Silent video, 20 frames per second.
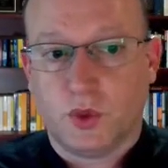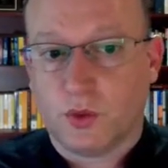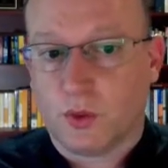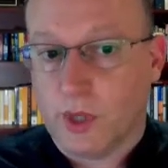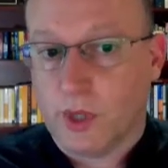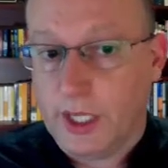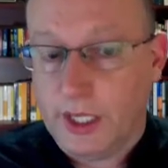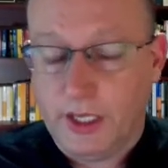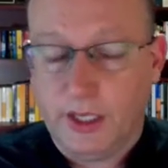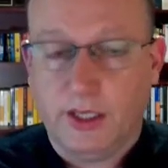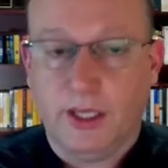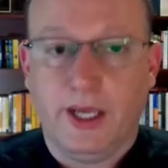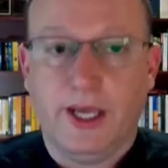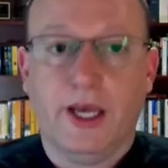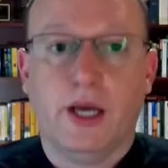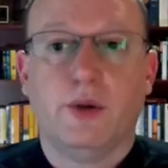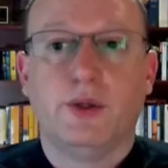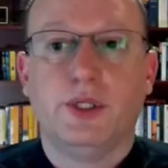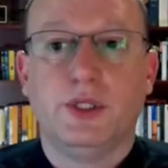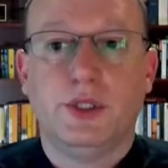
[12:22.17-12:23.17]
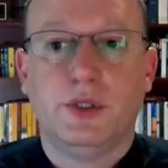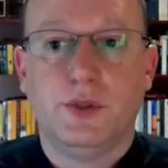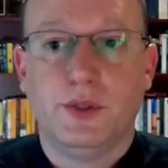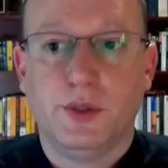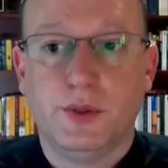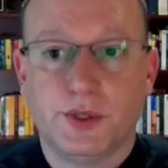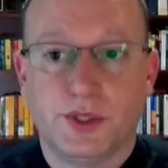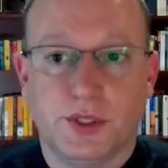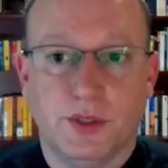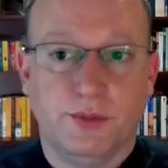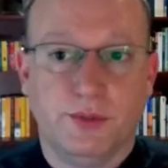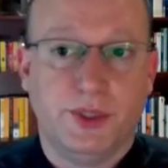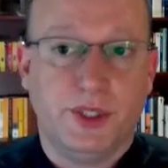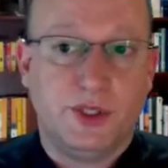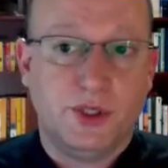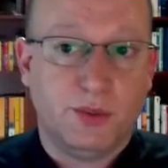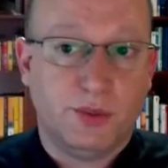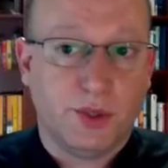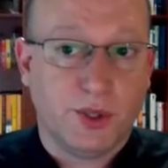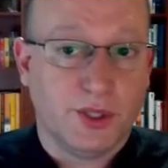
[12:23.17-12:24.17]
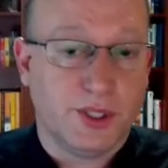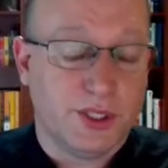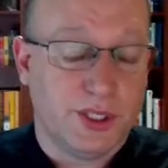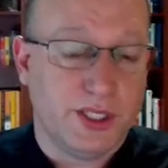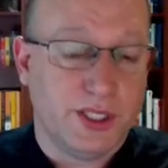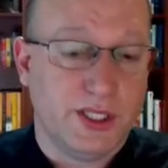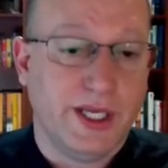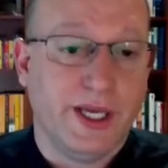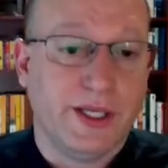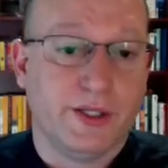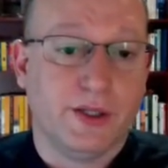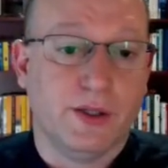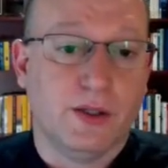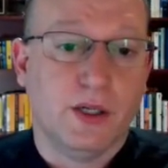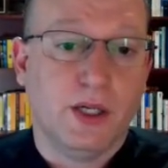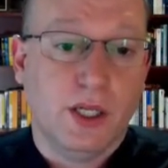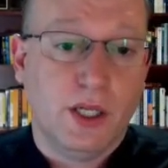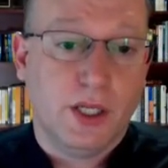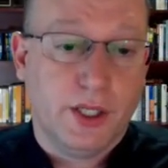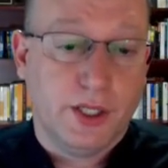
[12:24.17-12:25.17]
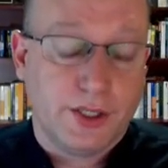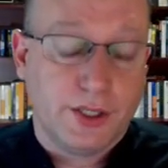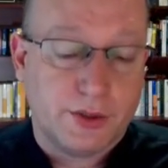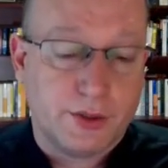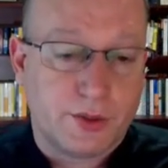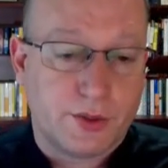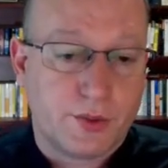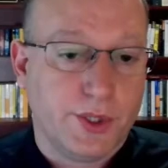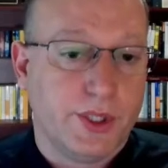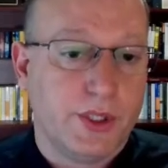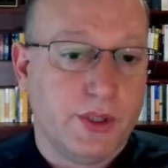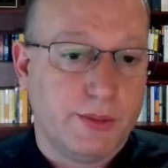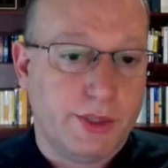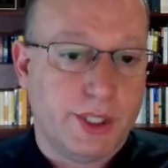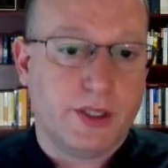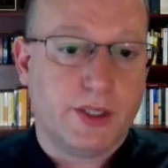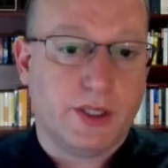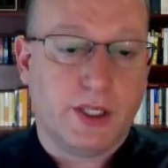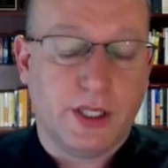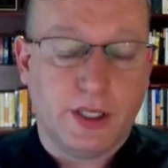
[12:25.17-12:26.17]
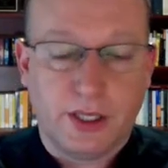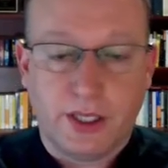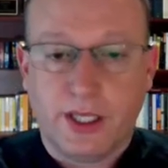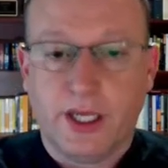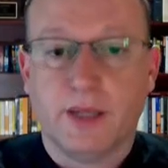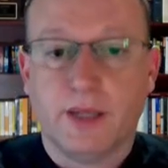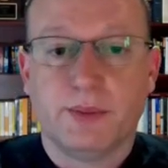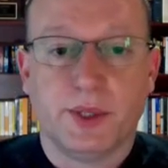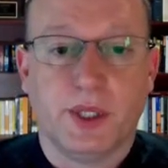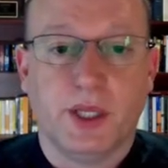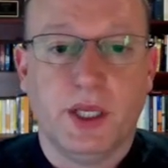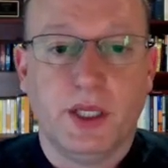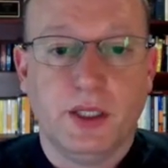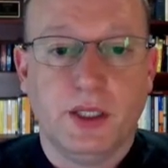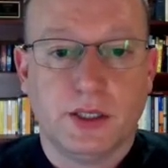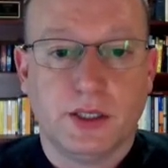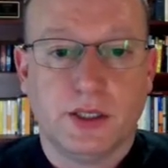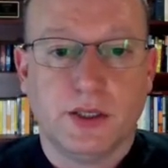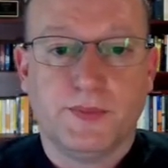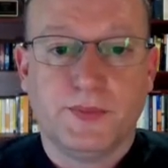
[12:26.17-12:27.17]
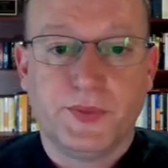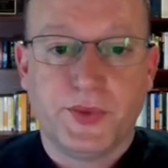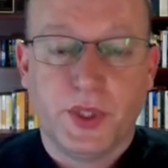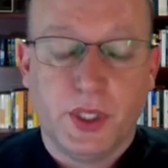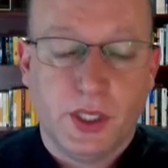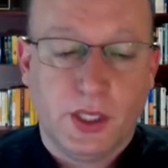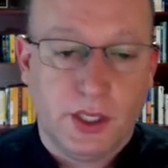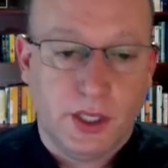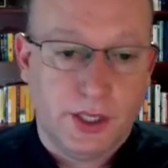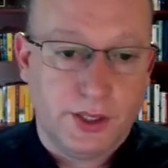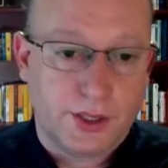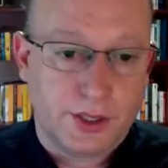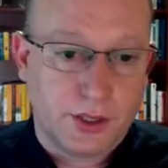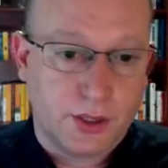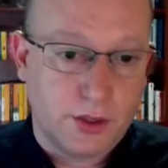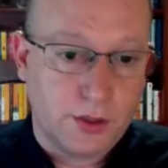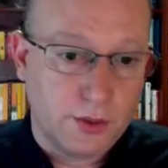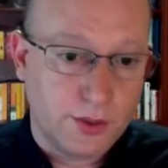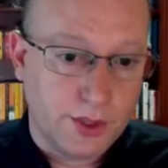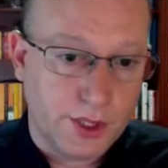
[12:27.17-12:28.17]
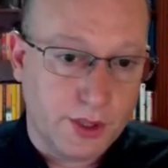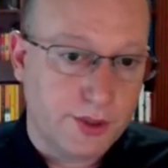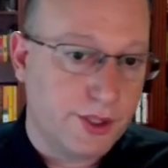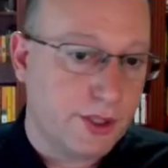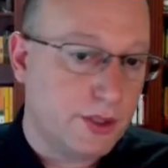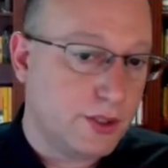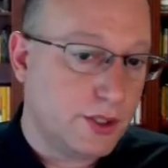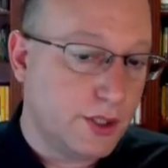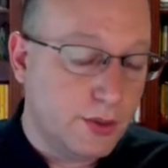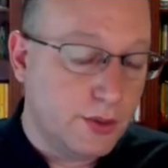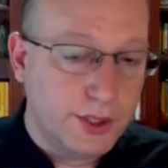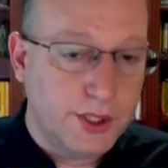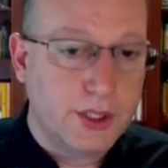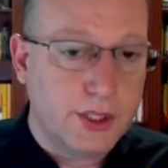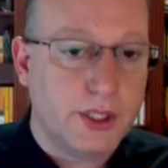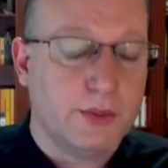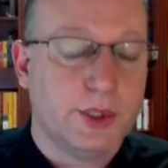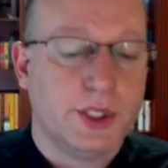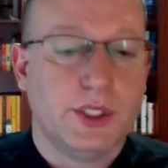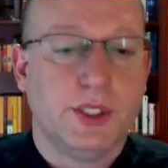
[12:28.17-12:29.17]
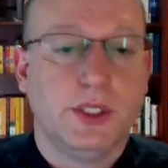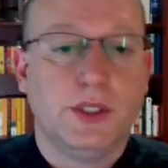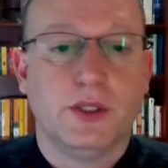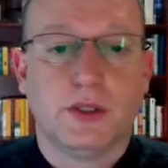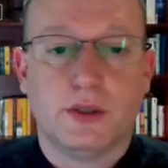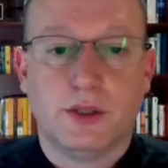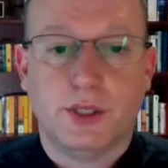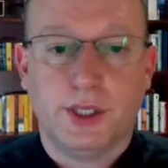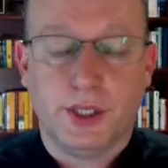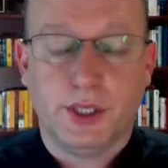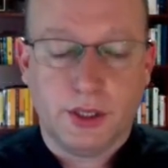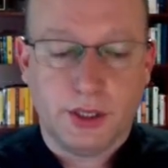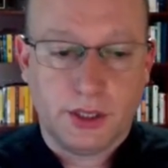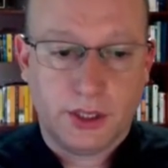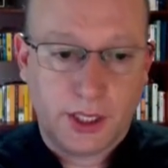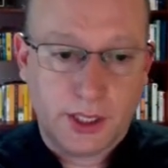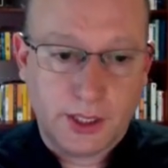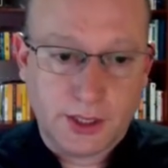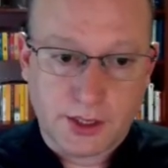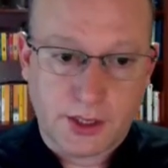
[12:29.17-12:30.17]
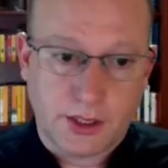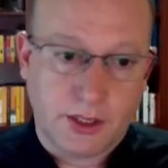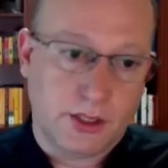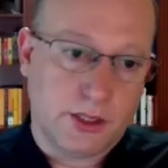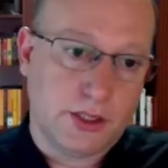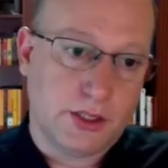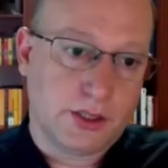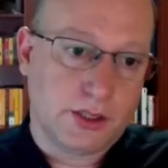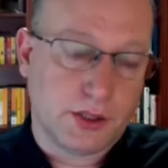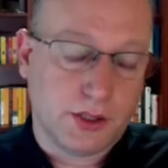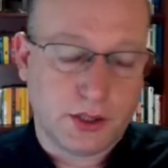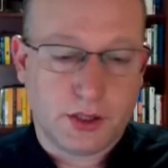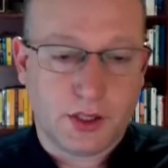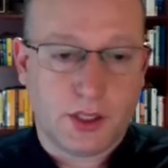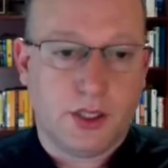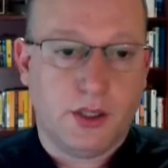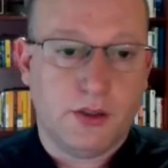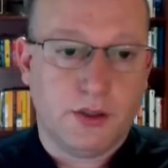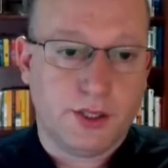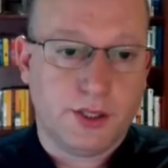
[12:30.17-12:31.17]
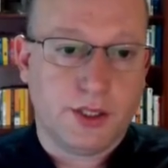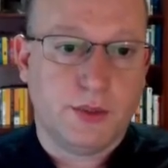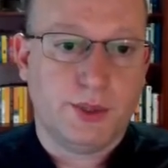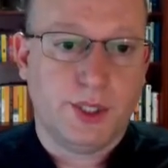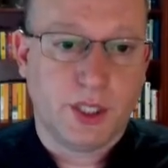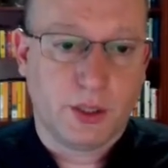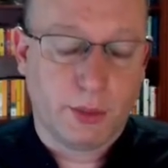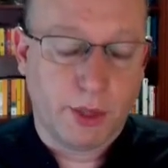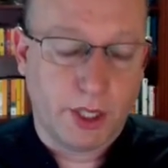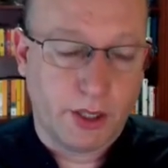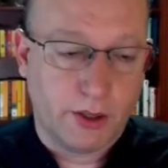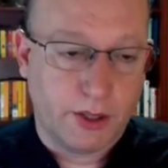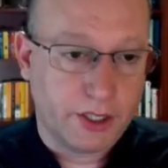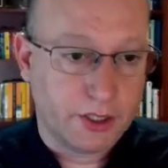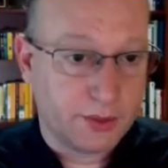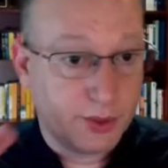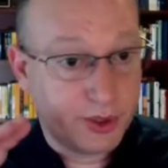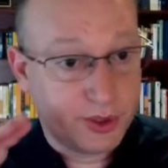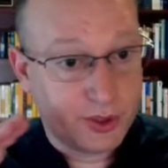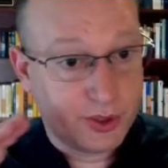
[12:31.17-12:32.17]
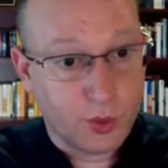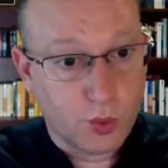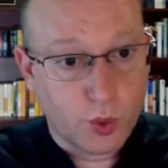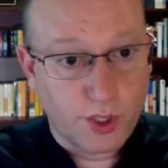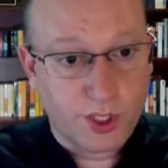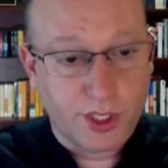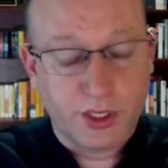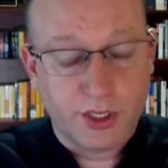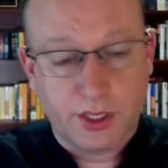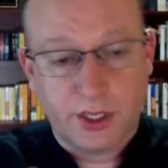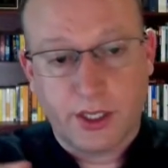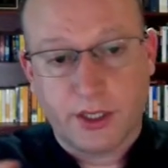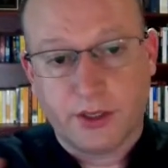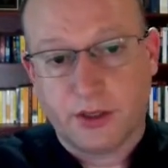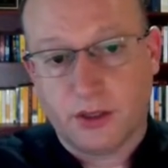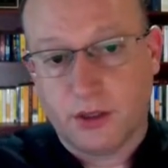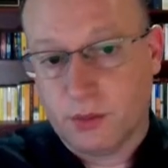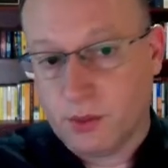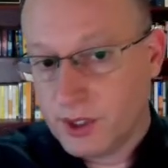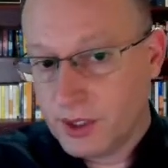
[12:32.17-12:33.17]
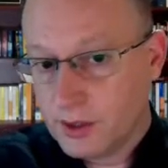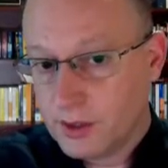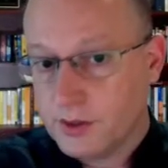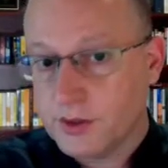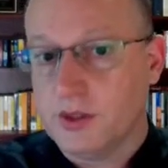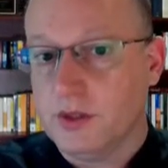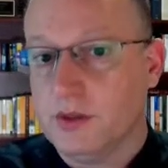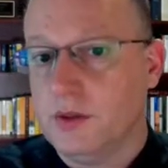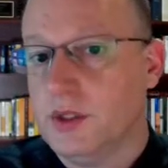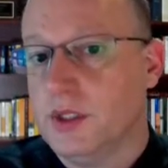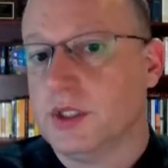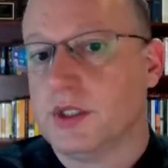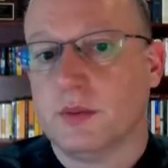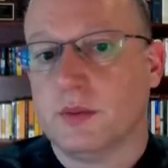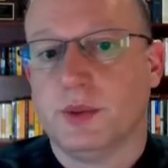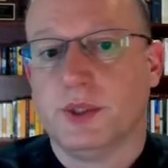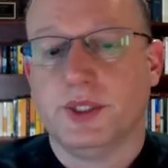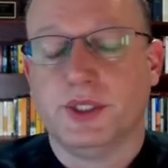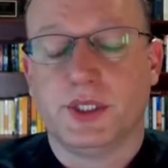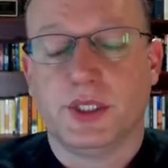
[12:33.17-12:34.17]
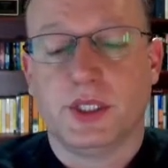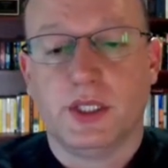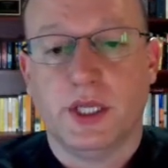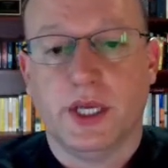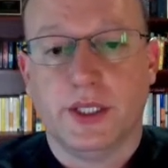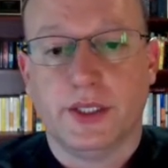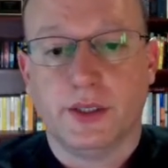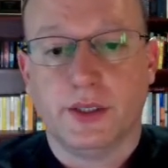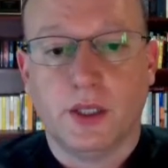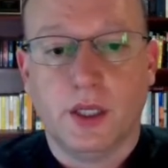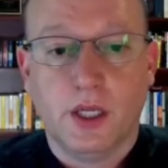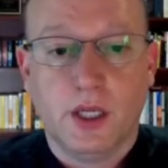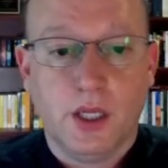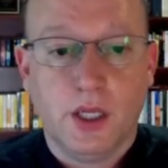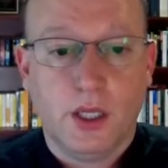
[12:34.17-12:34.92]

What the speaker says: Great. How did you use them? Did you pull it together? So it's really about, again, that application. And so, they're tuning that machine learning. The data scientists and the security subject matter experts are working together to bring those two disciplines together.